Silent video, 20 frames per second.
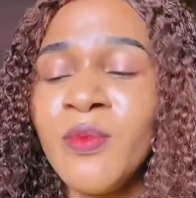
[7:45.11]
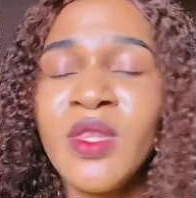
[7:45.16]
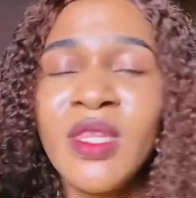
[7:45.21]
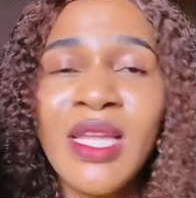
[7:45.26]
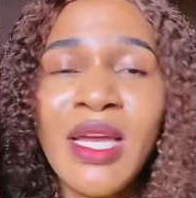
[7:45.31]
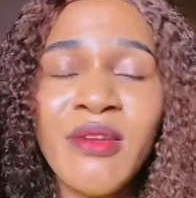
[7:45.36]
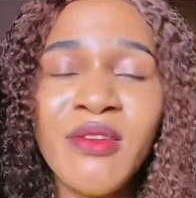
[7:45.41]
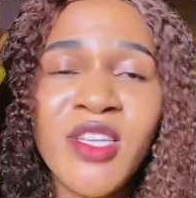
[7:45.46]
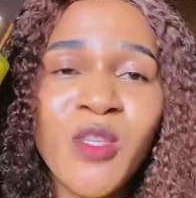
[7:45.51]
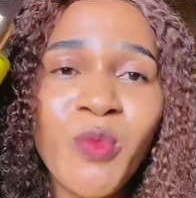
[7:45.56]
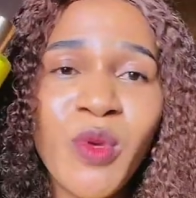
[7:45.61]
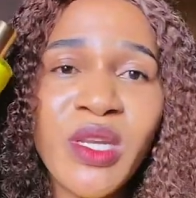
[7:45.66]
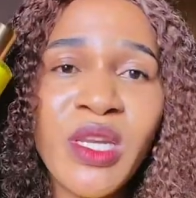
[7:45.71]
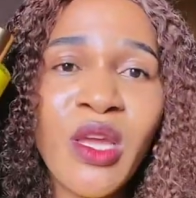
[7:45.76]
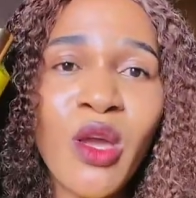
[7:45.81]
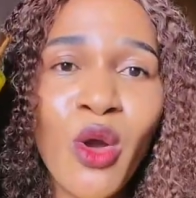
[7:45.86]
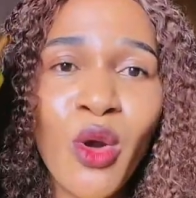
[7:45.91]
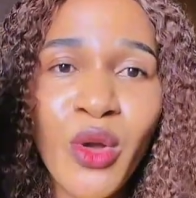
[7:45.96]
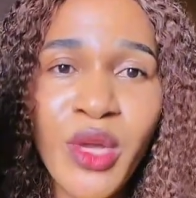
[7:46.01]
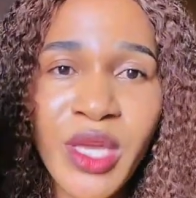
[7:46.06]
Now this
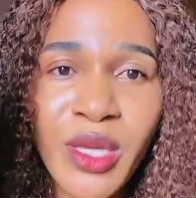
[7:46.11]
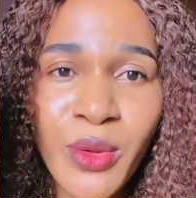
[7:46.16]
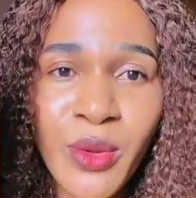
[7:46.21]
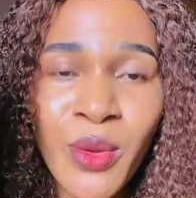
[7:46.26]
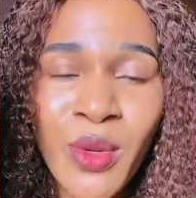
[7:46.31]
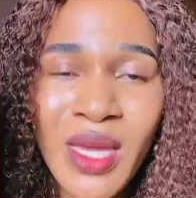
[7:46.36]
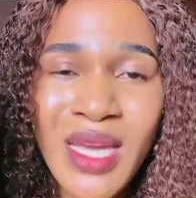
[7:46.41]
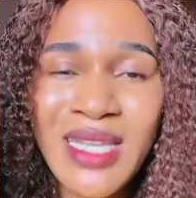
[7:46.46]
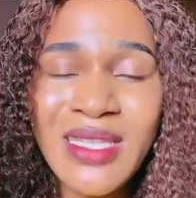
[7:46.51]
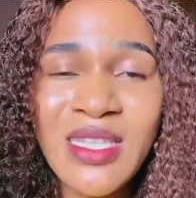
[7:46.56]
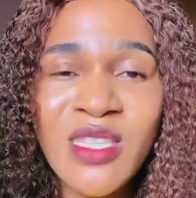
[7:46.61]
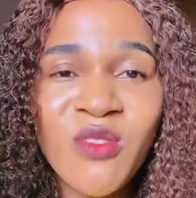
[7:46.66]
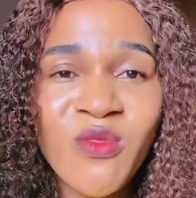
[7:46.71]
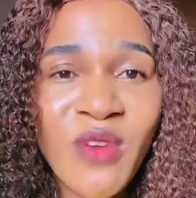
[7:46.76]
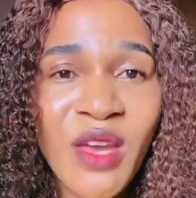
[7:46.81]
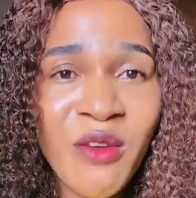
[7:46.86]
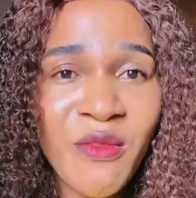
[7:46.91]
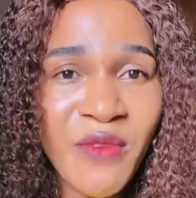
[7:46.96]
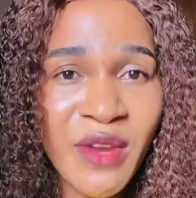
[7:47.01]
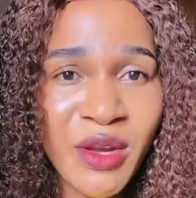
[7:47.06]
body oil, it is
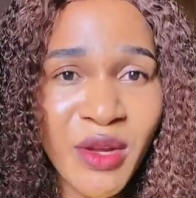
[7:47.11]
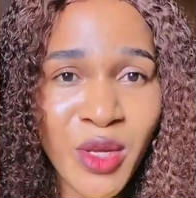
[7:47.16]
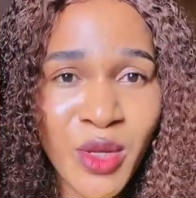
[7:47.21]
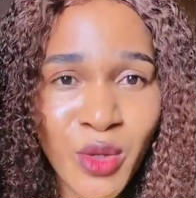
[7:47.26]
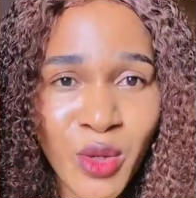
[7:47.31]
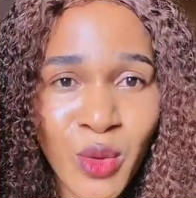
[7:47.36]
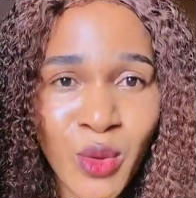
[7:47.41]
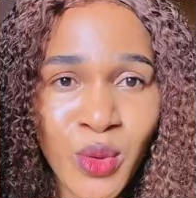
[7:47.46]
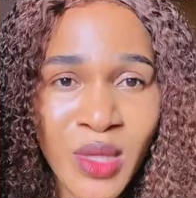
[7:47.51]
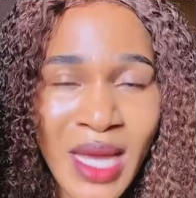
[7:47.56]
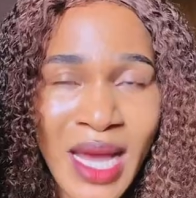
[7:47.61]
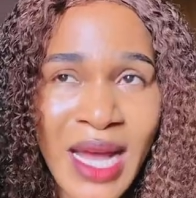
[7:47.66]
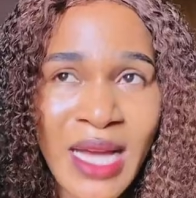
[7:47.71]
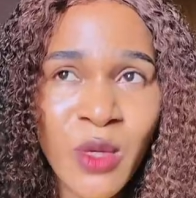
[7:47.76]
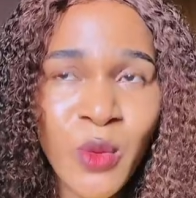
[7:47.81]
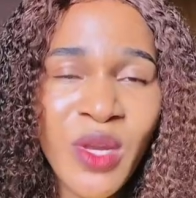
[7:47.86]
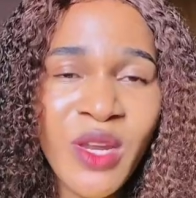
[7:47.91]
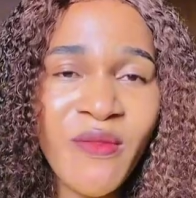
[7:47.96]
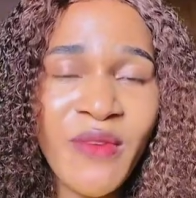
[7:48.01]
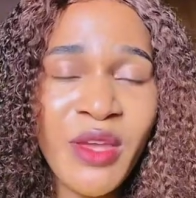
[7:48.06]
very good,
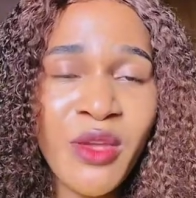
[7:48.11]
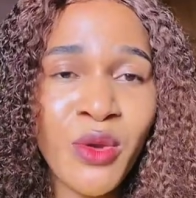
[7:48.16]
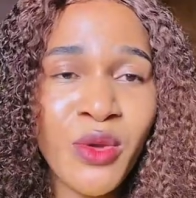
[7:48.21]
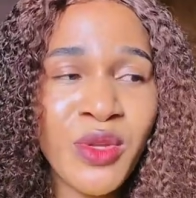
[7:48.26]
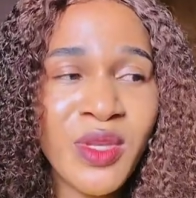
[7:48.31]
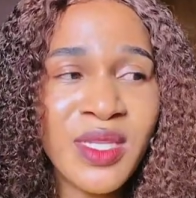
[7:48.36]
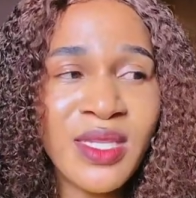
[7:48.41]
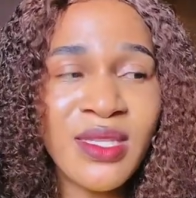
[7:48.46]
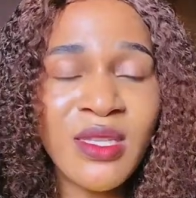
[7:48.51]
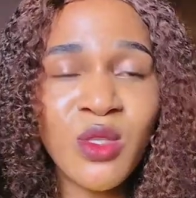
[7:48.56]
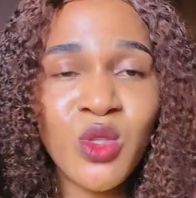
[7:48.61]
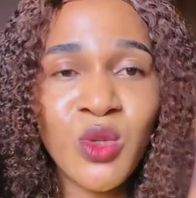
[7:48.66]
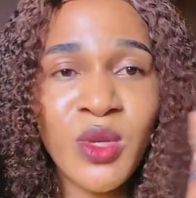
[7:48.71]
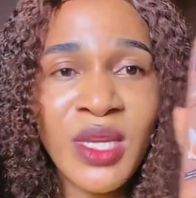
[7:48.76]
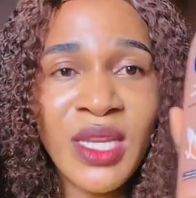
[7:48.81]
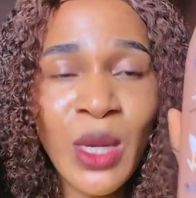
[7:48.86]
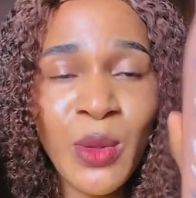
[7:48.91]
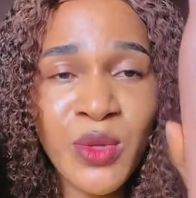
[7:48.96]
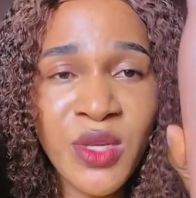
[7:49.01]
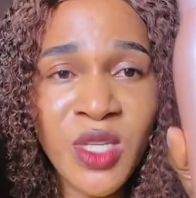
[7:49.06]
and whenever you're using it
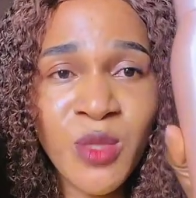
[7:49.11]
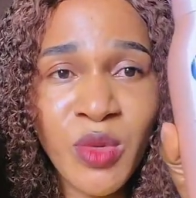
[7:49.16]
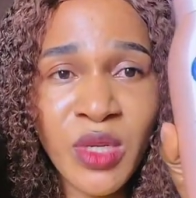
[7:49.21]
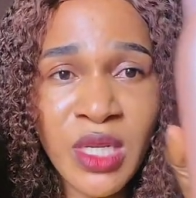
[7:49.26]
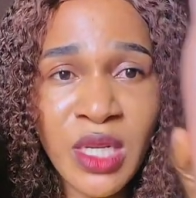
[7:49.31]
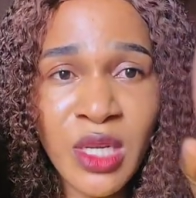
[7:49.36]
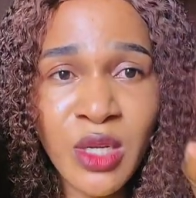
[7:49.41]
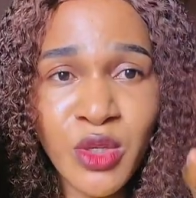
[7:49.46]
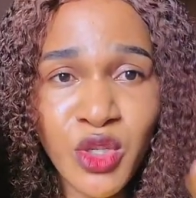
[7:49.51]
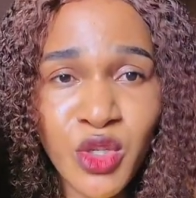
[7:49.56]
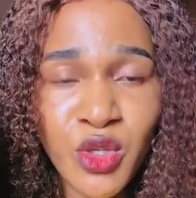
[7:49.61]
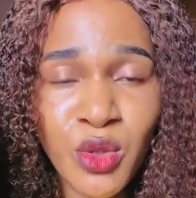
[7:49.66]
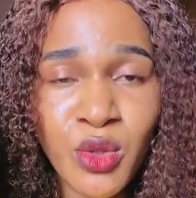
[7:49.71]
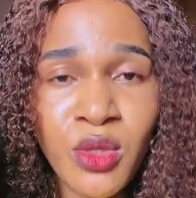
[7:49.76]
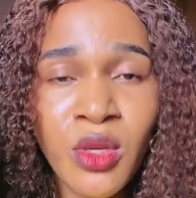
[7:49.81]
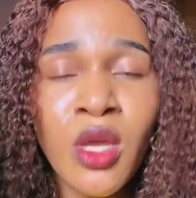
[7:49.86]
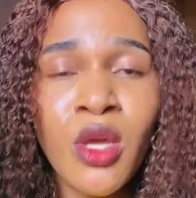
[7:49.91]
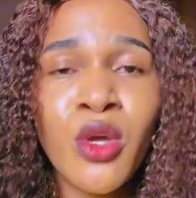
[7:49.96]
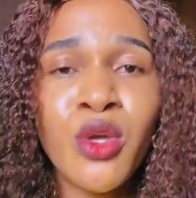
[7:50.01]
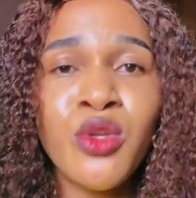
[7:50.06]
together with this body
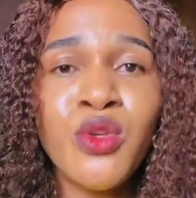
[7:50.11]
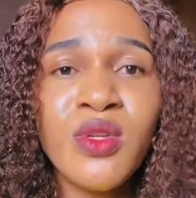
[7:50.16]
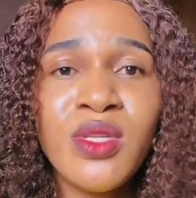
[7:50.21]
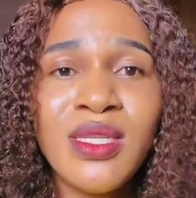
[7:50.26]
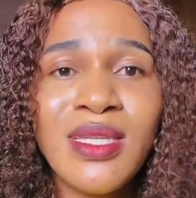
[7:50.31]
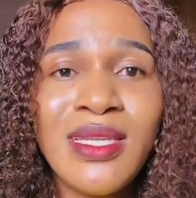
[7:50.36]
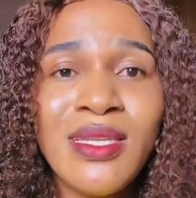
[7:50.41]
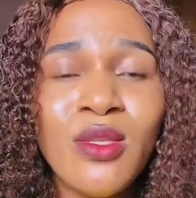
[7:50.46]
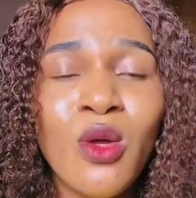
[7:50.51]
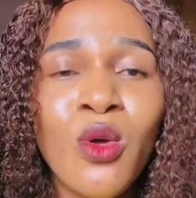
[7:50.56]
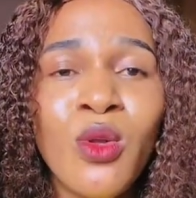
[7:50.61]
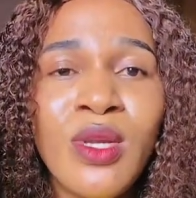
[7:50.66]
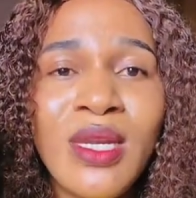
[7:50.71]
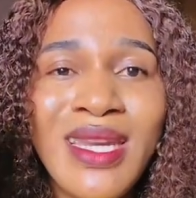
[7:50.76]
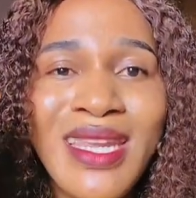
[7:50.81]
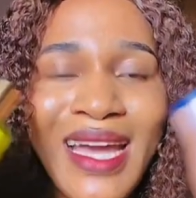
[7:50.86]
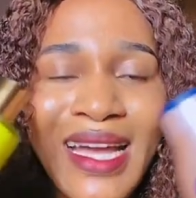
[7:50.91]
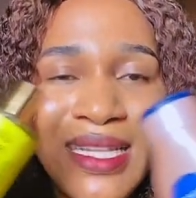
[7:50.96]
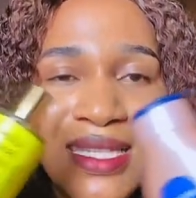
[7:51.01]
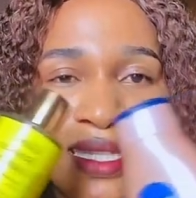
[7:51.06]
lotion, use it
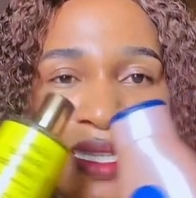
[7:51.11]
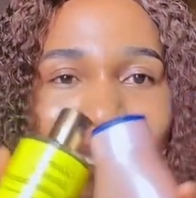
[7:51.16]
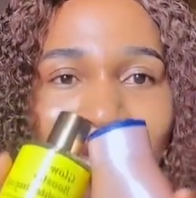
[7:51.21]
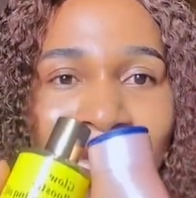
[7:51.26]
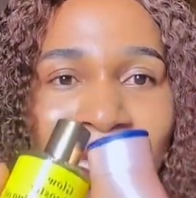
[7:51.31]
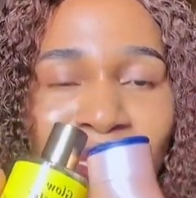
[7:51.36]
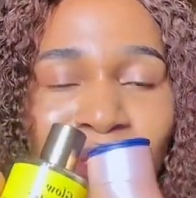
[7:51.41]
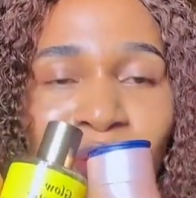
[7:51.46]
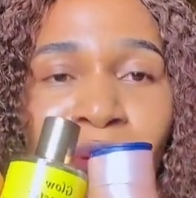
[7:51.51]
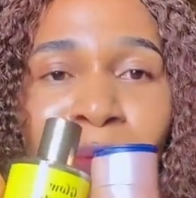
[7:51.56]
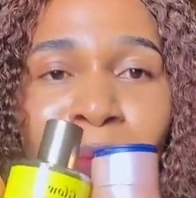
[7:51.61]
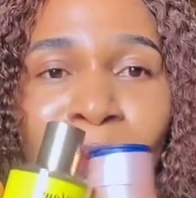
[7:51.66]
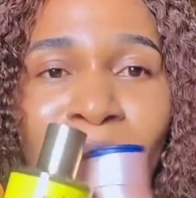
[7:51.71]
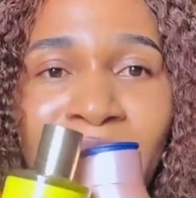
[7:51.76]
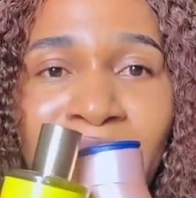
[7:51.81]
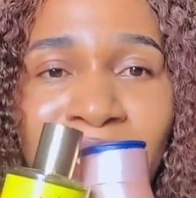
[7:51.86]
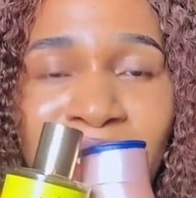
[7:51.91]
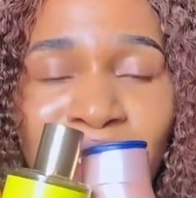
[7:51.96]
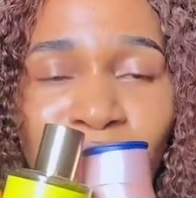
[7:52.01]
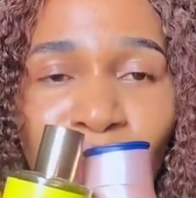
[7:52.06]
only at night.
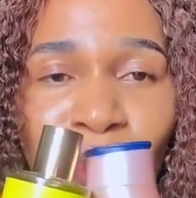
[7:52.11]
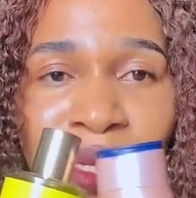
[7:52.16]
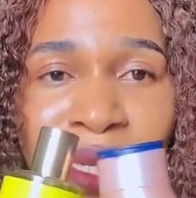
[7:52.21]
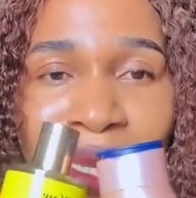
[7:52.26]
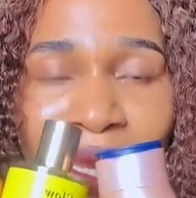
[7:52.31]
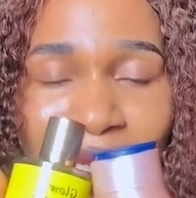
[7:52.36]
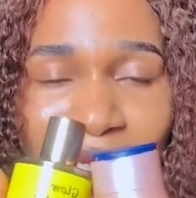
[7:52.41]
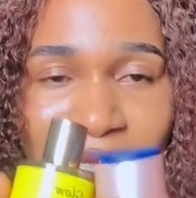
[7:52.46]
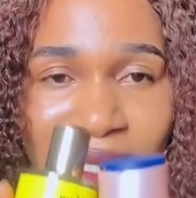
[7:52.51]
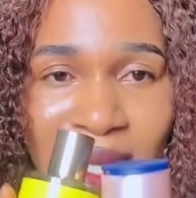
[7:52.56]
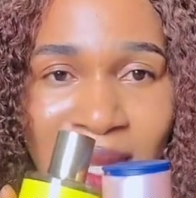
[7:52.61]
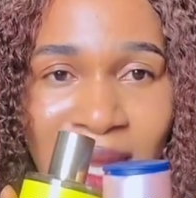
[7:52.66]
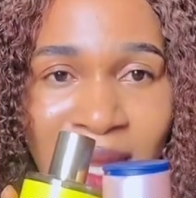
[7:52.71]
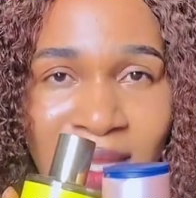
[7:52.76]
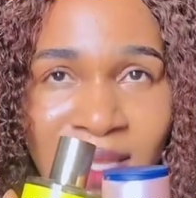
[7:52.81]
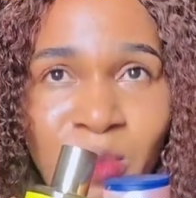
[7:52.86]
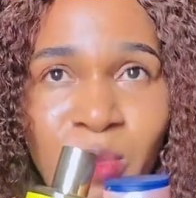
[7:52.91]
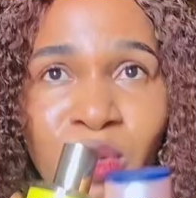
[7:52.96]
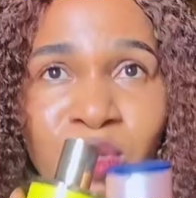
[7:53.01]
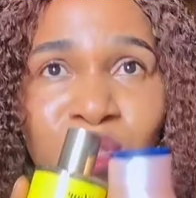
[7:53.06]
Combine it only at
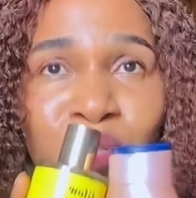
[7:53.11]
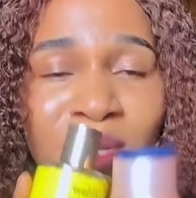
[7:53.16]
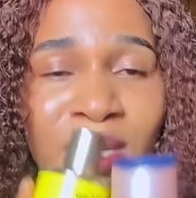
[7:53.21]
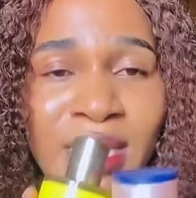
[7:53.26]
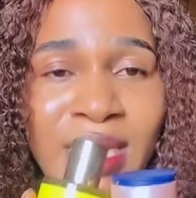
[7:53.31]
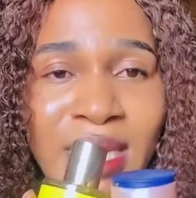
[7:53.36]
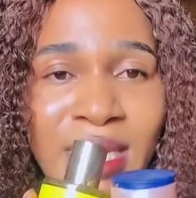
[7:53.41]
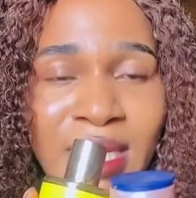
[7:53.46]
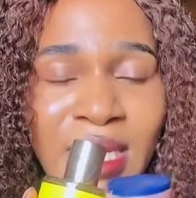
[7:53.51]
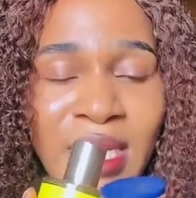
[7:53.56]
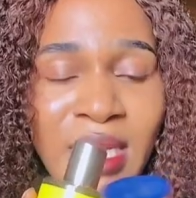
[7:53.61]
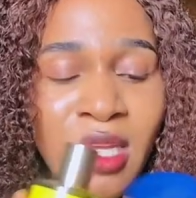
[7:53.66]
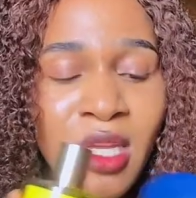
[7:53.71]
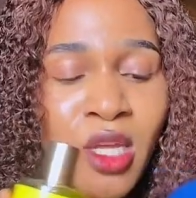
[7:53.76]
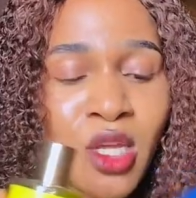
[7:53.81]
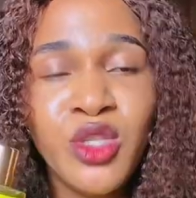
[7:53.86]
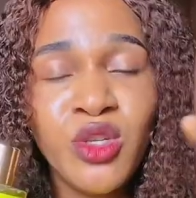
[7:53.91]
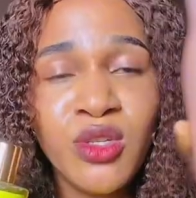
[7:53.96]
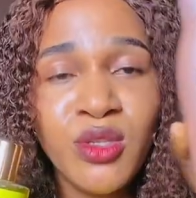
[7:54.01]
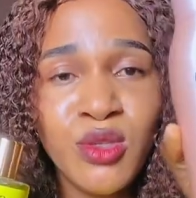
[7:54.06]
night, but during the day
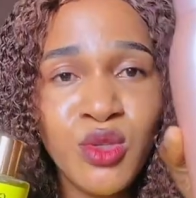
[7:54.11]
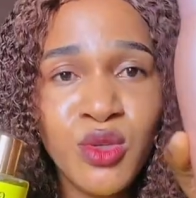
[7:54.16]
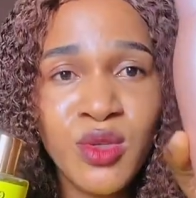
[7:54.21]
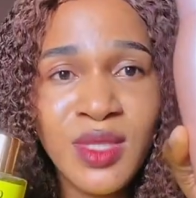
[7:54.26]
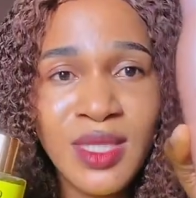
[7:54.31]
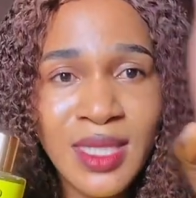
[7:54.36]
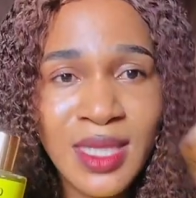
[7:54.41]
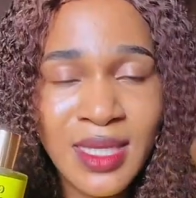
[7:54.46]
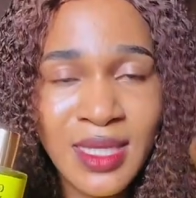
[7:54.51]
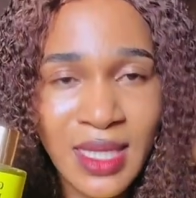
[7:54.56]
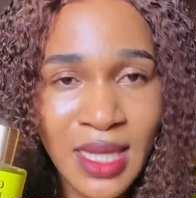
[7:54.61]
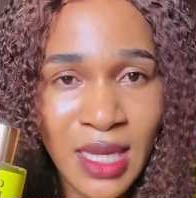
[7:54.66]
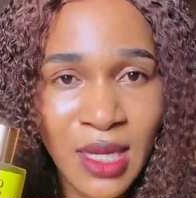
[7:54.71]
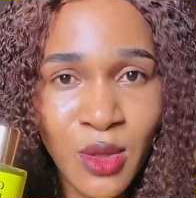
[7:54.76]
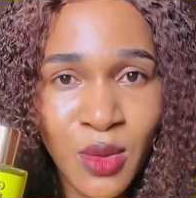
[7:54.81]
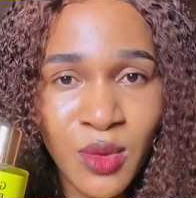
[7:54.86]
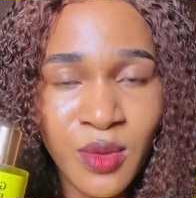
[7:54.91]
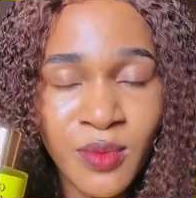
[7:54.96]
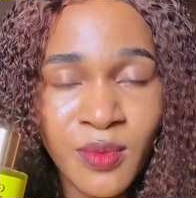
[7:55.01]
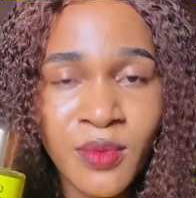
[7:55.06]
just use this
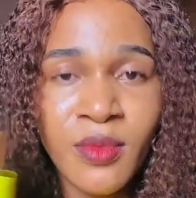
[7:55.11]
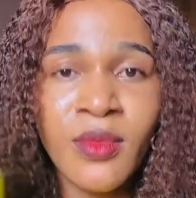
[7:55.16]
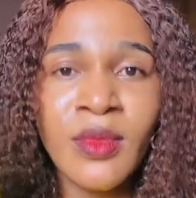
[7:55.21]
alone.